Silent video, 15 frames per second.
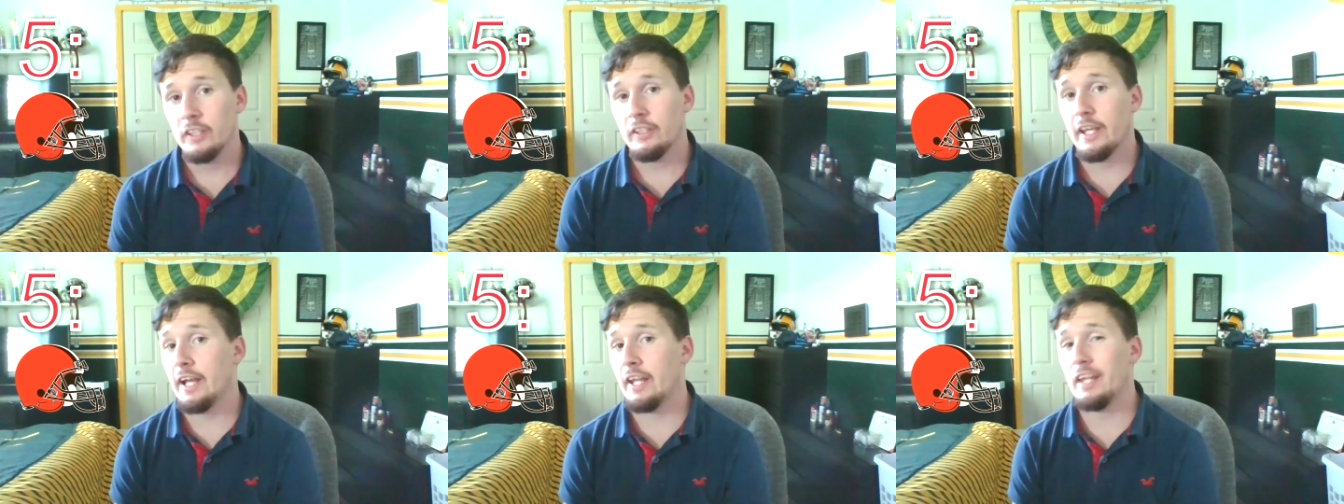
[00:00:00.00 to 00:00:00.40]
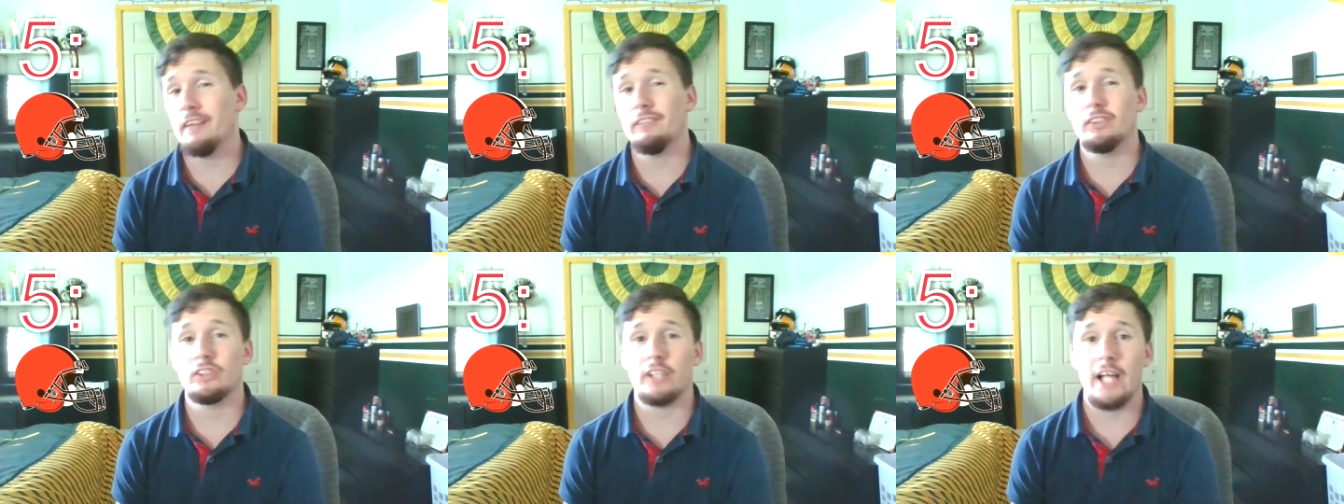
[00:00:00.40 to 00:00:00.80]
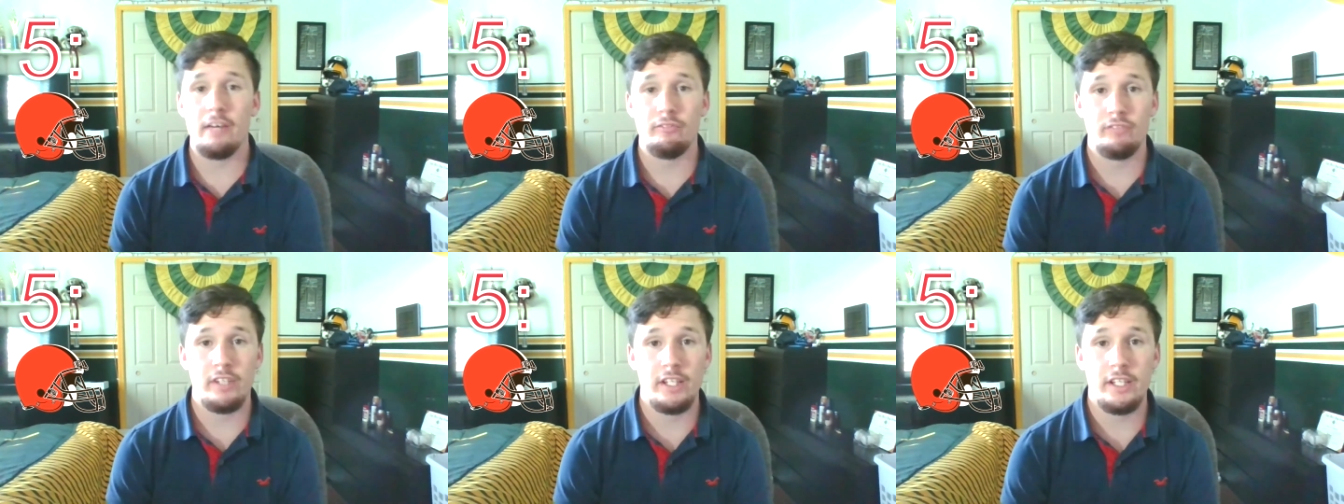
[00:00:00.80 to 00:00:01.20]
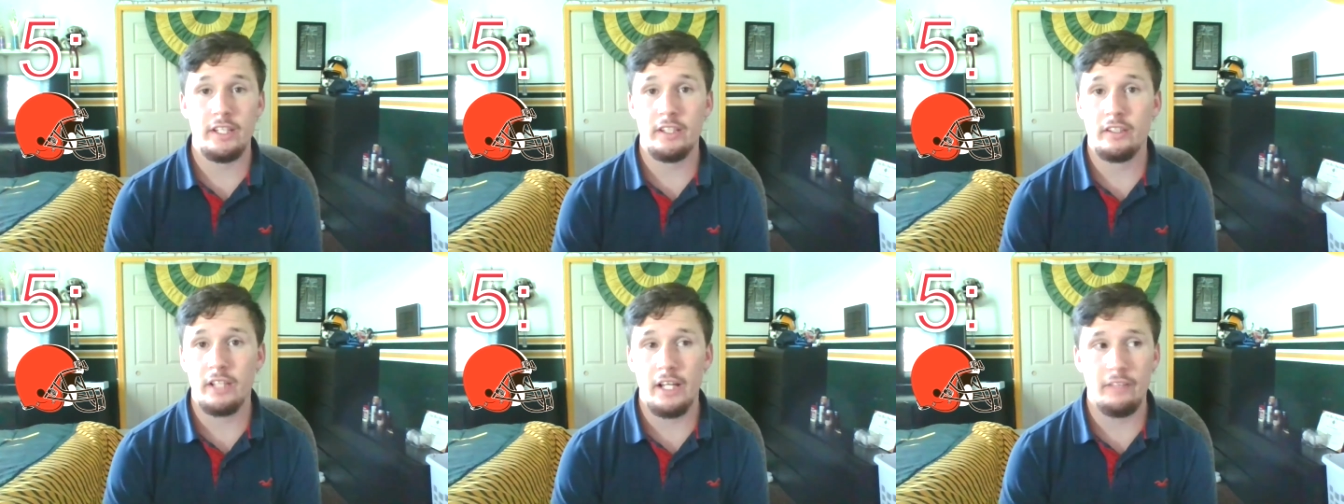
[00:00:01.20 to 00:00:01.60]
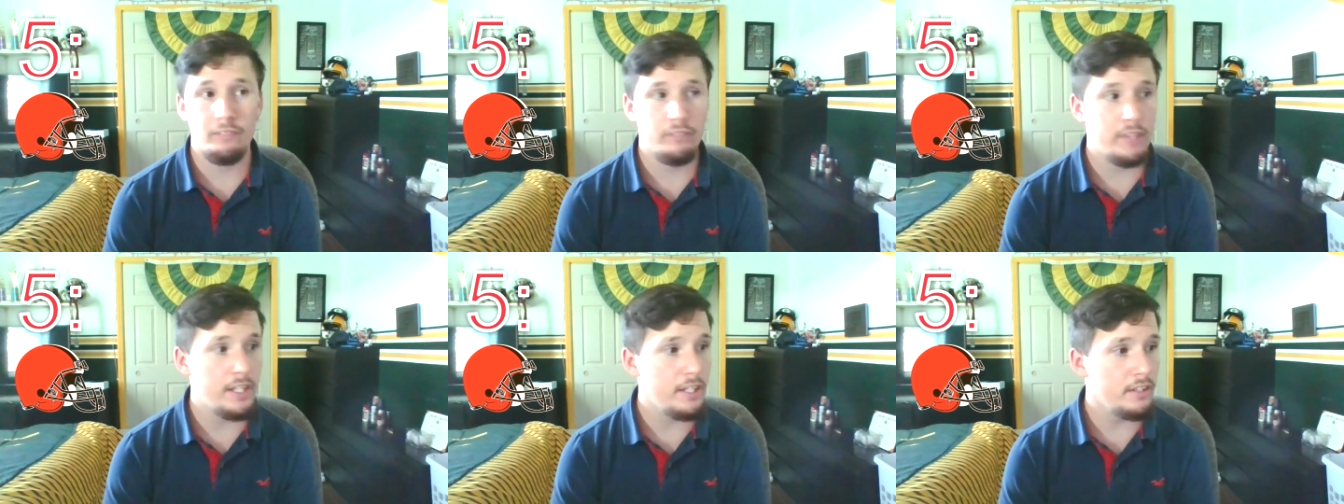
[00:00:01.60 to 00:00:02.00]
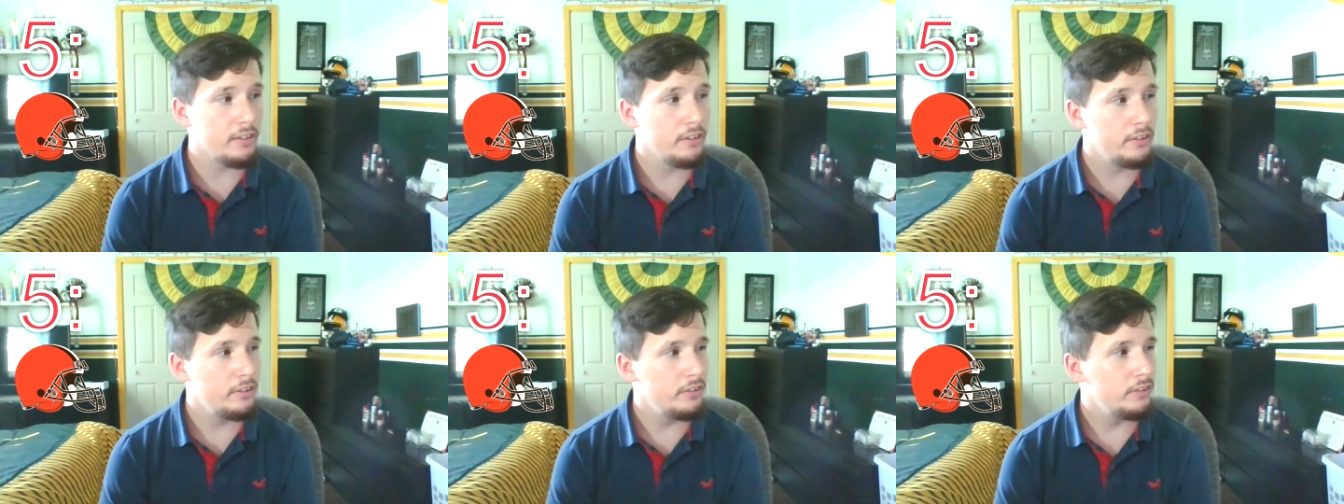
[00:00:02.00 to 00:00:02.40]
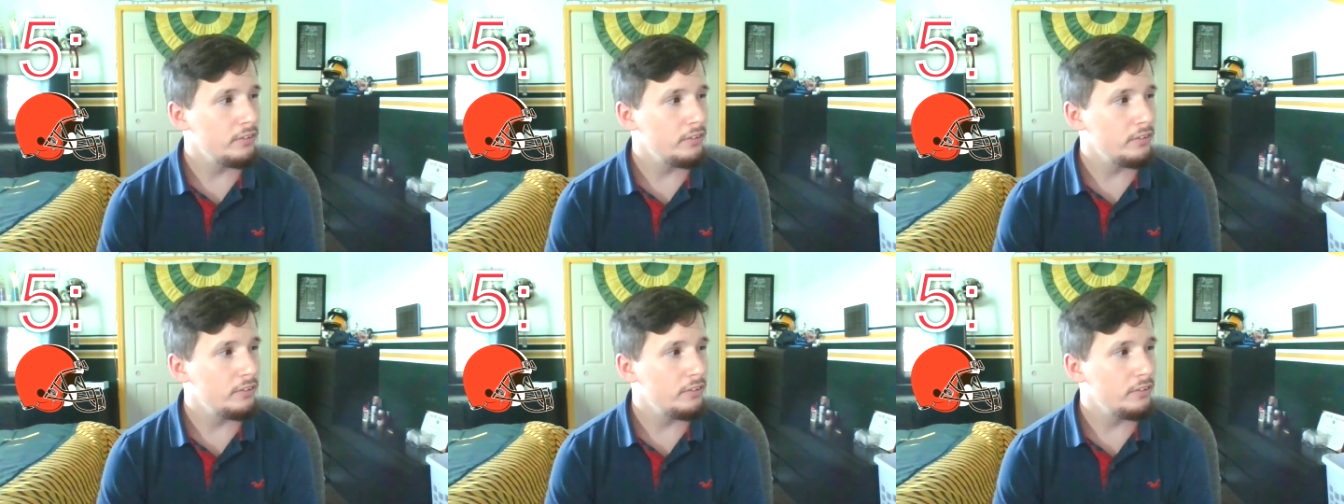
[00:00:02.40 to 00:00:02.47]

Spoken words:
They ended up drafting, I think,